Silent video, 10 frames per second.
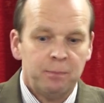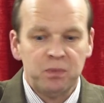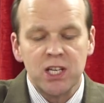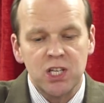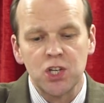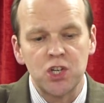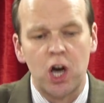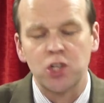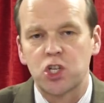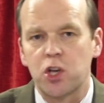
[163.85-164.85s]
This is
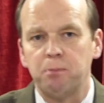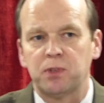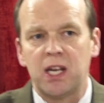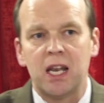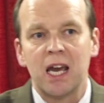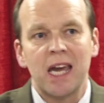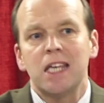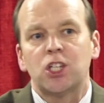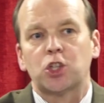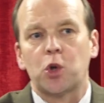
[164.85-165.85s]
not something
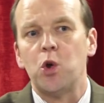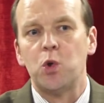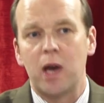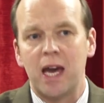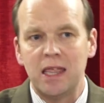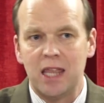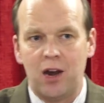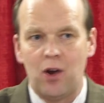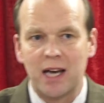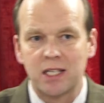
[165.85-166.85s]
he threw in
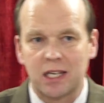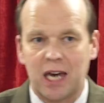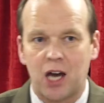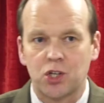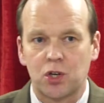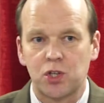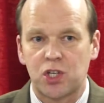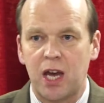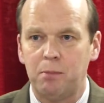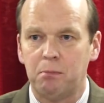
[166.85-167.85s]
there as a casual
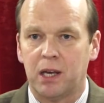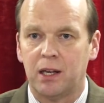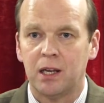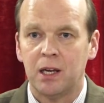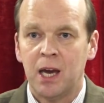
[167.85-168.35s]
statement.